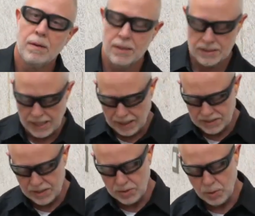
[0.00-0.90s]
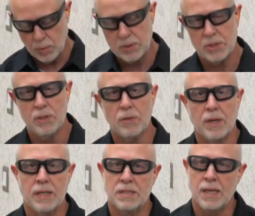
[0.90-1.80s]
is how does it do with steel
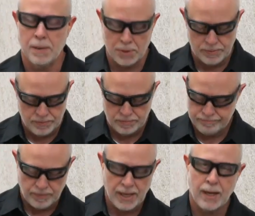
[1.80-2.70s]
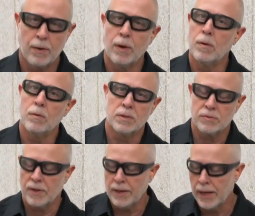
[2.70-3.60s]
cased ammo? I don't know, let's
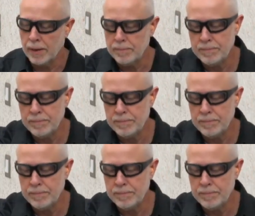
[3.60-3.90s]
find out.